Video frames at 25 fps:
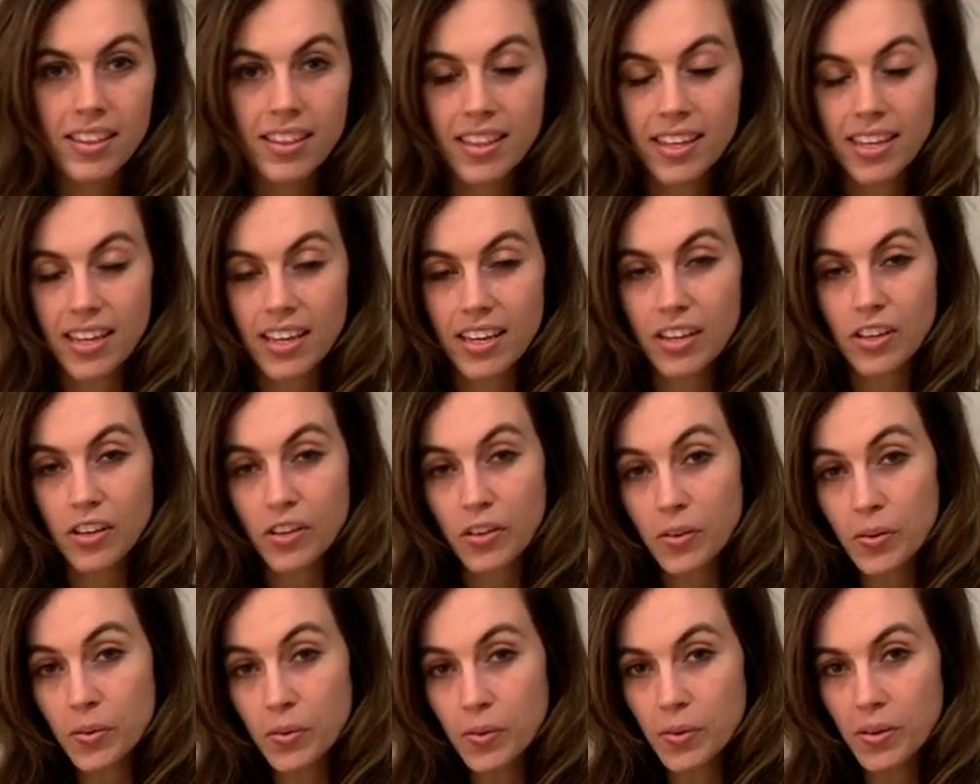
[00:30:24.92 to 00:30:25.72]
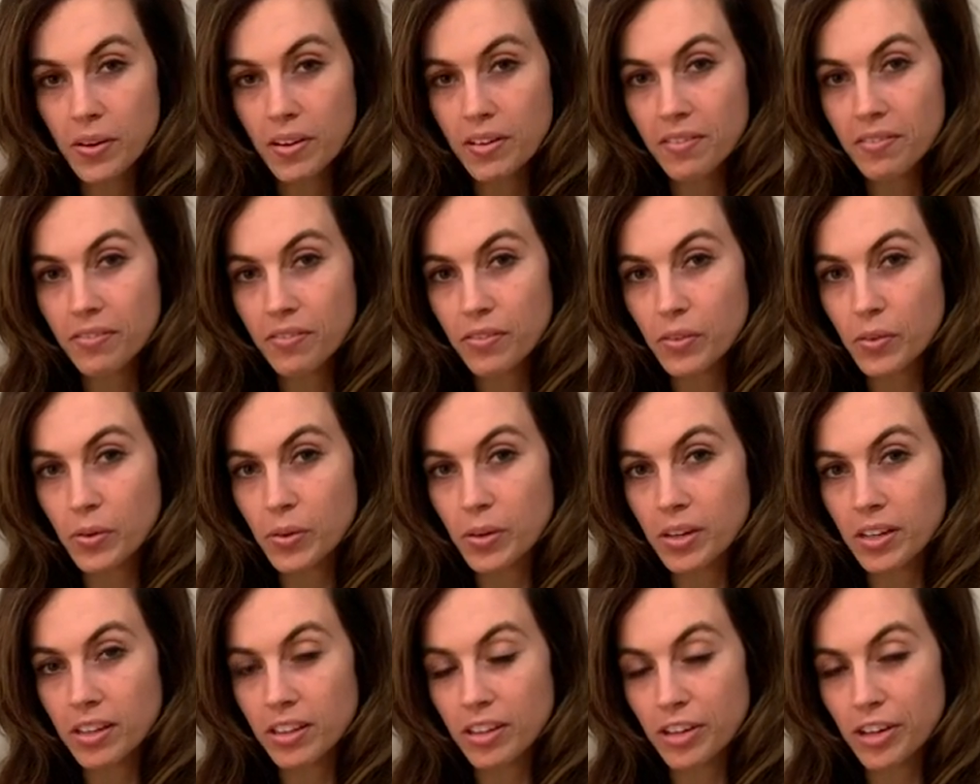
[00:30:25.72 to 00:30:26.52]
Thank you for
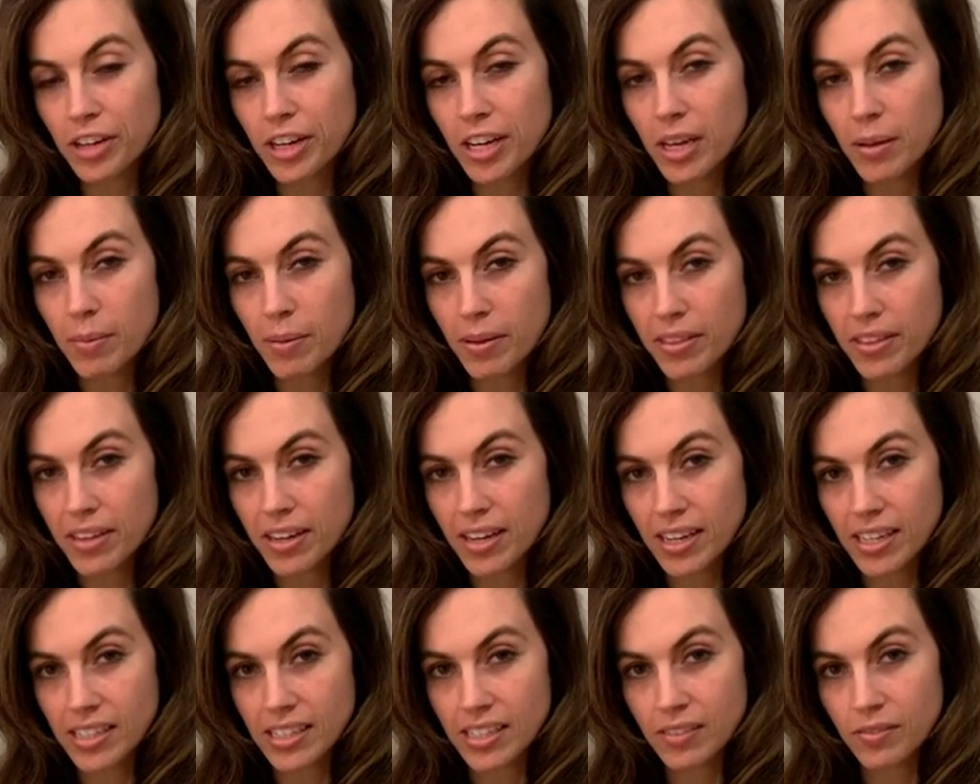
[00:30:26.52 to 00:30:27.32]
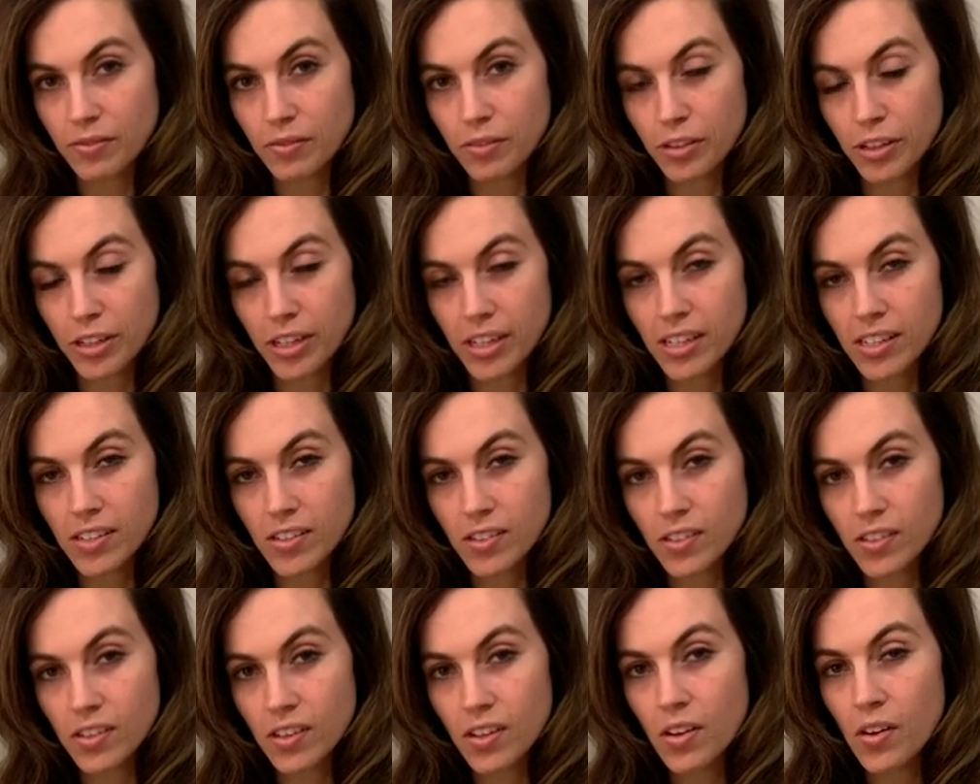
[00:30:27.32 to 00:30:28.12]
learning about the
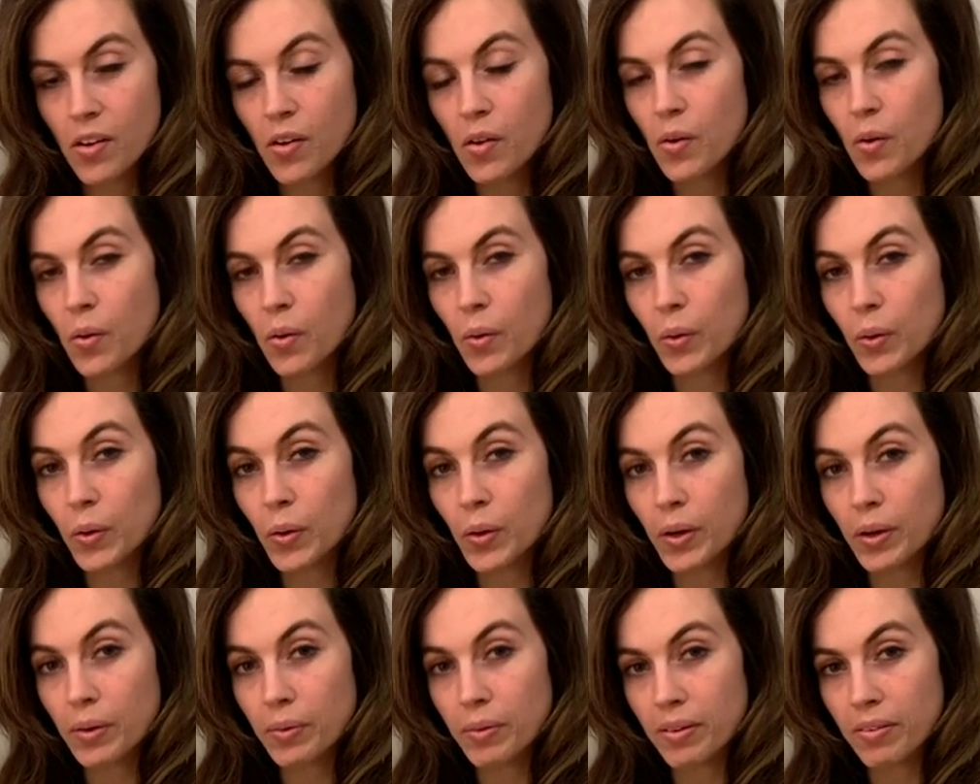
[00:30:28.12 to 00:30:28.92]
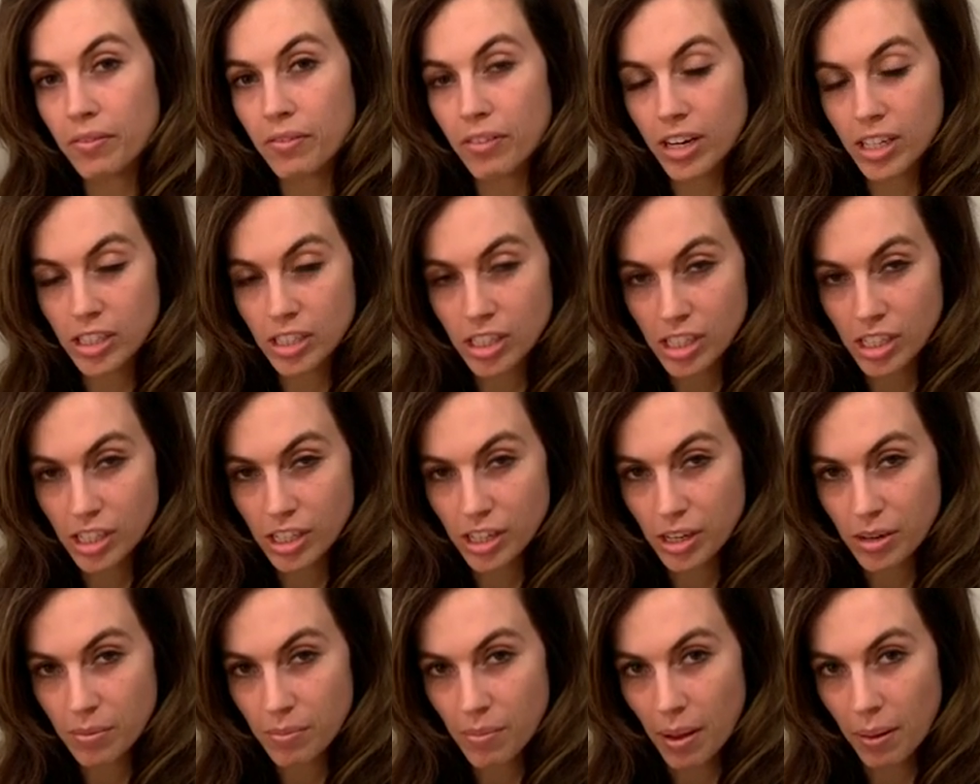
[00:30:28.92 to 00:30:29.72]
1940s or refreshing
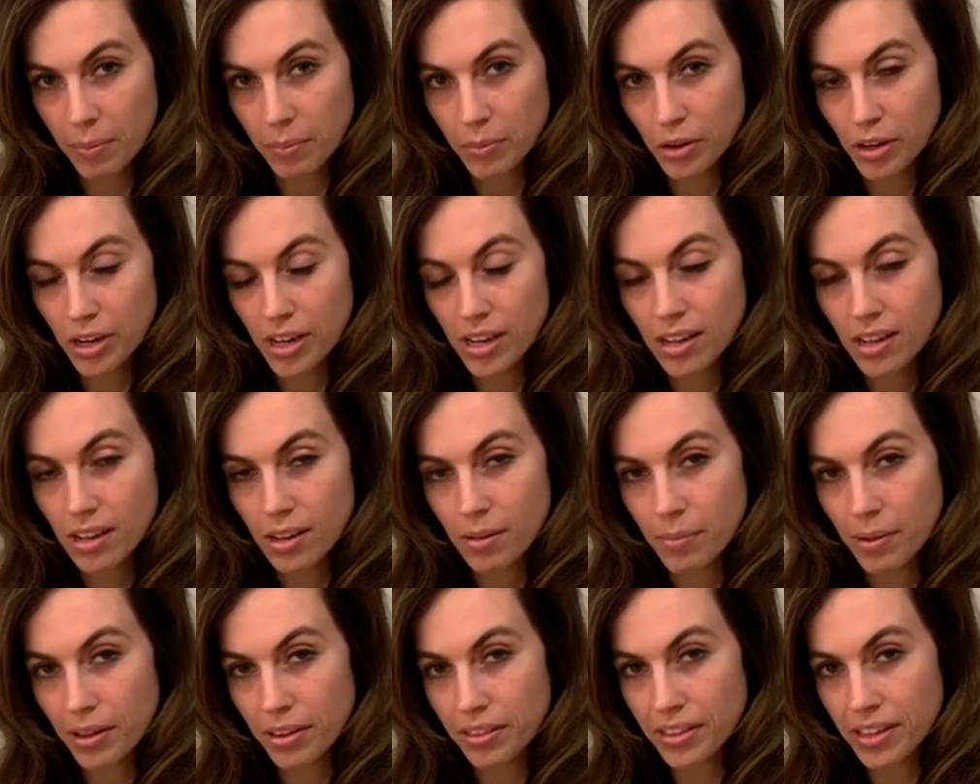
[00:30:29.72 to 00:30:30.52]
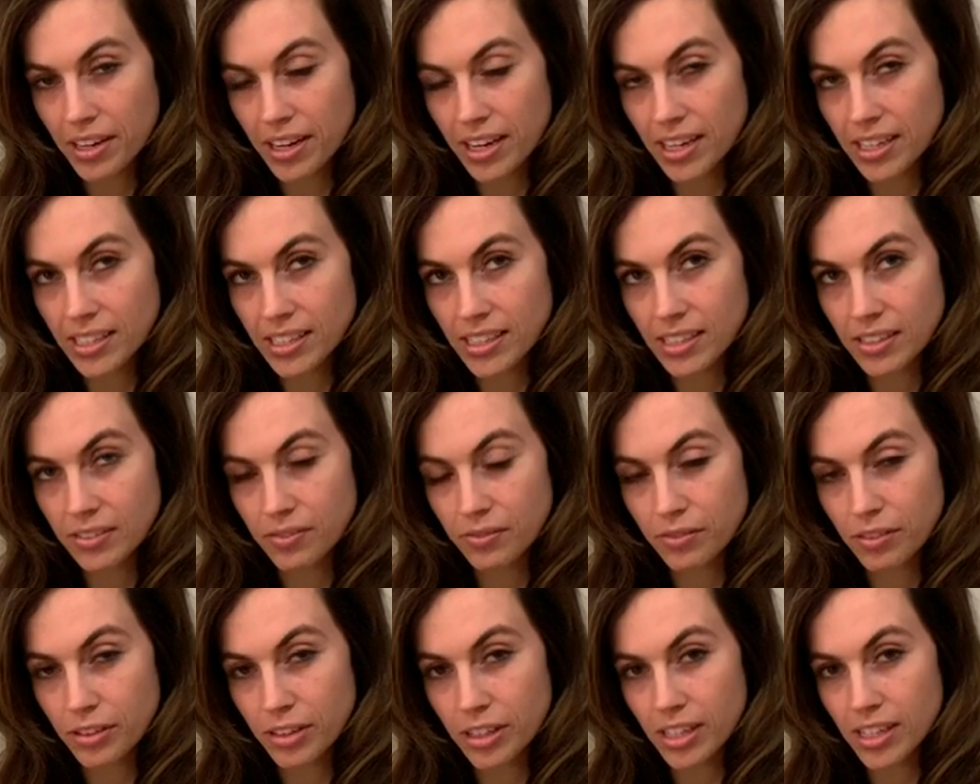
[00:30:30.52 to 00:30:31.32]
your memory about the
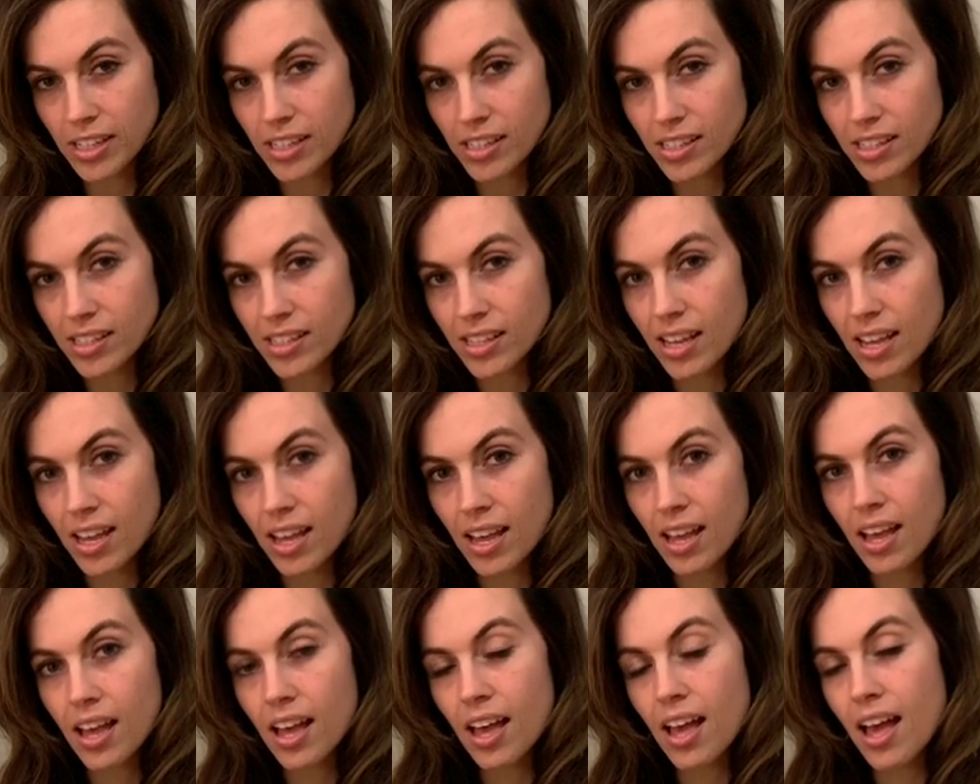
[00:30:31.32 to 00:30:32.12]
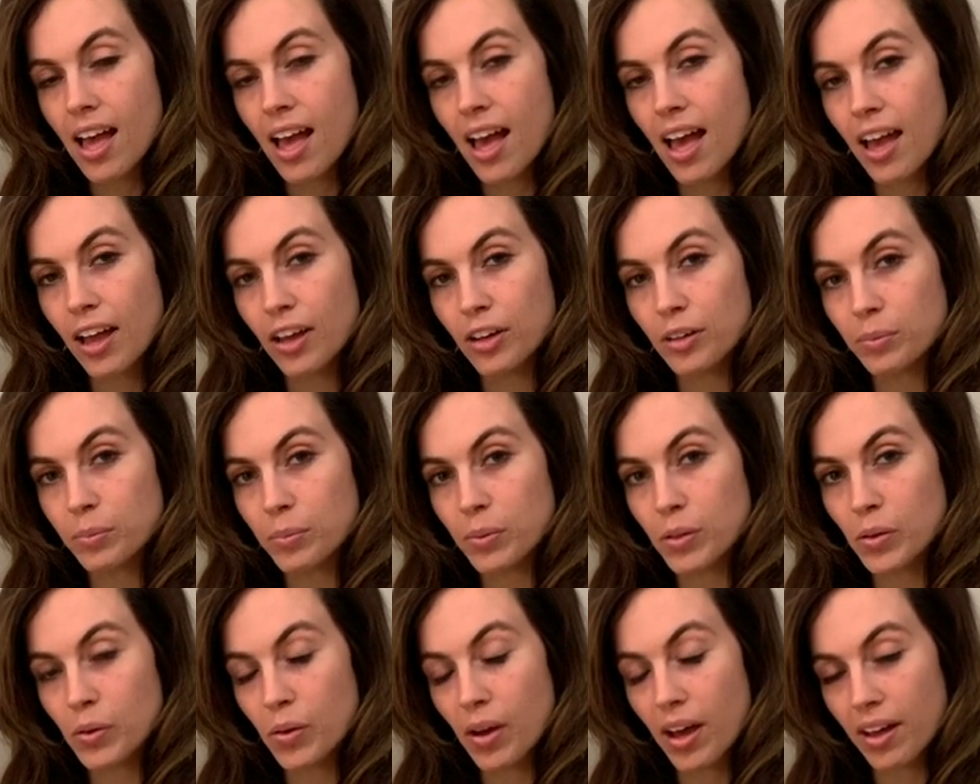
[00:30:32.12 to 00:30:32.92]
1940s. I
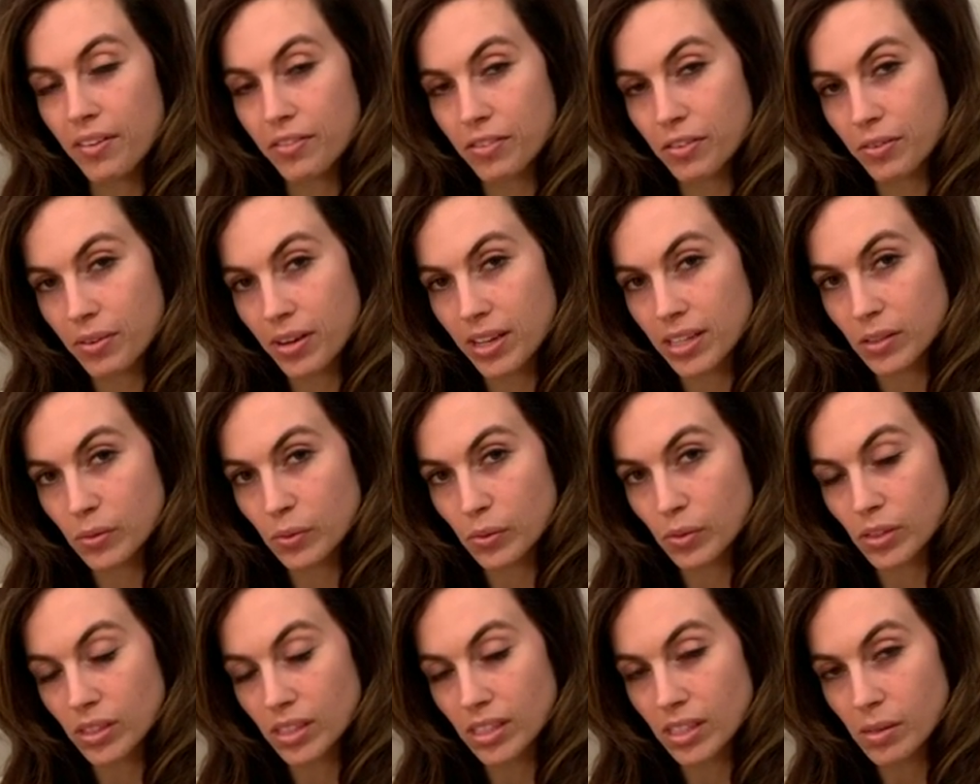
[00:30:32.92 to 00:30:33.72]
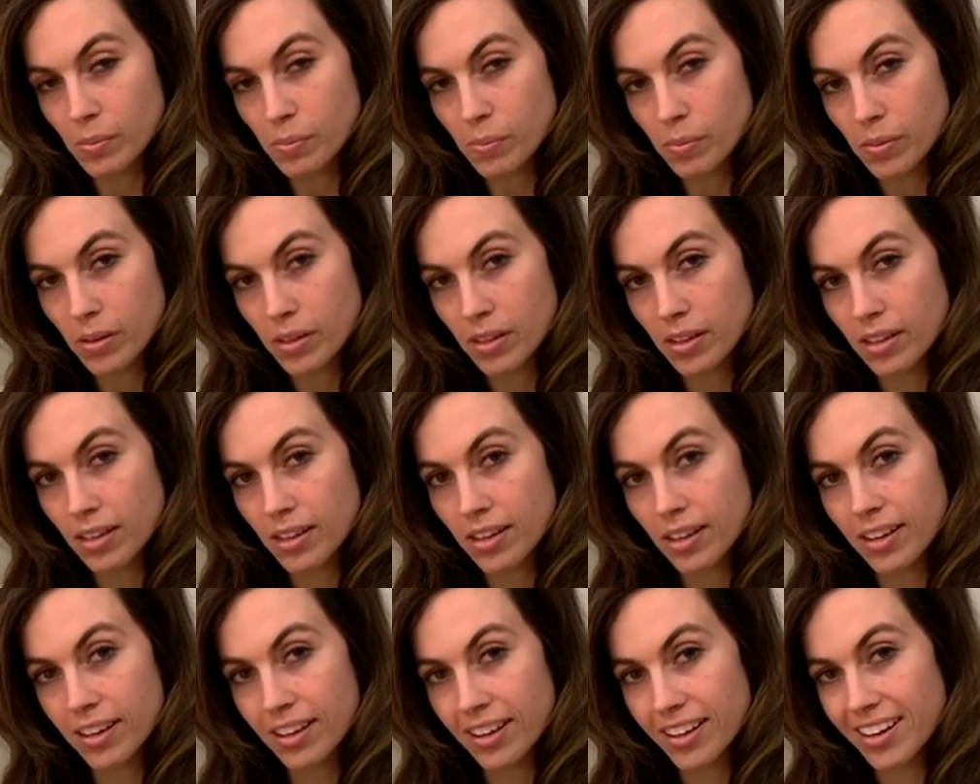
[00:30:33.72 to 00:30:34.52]
hope you have a restful sleep.
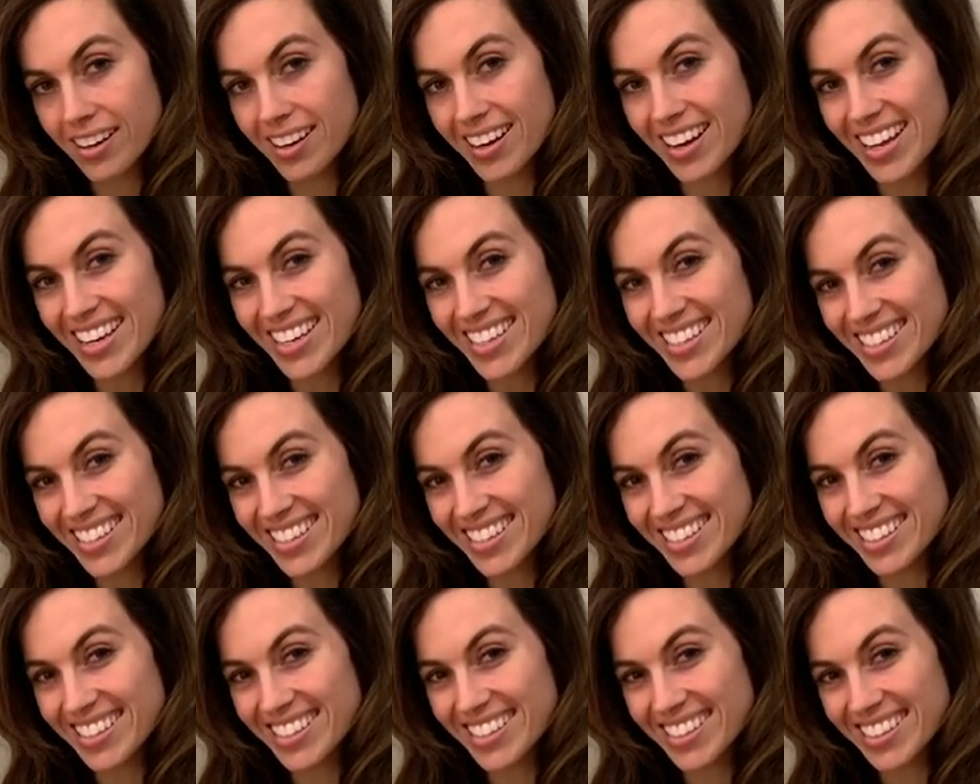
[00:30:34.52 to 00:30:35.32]
Good night.